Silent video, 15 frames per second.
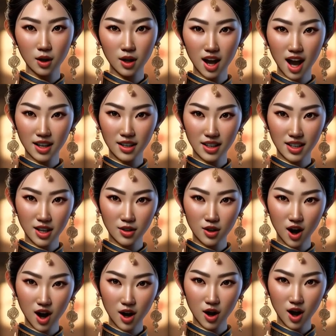with the essence
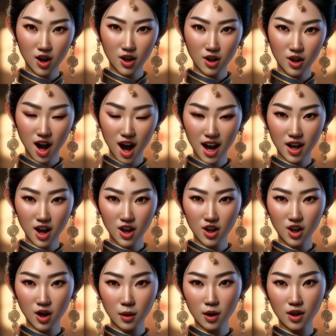of Han culture and
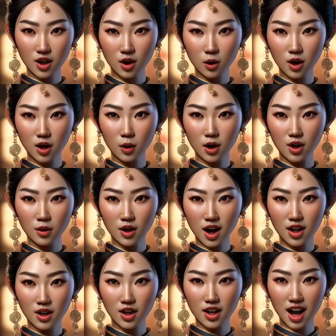contributes to its
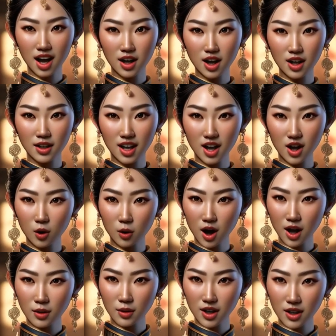preservation and continued
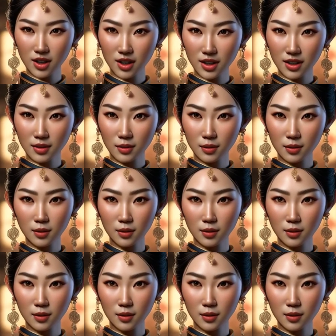relevance.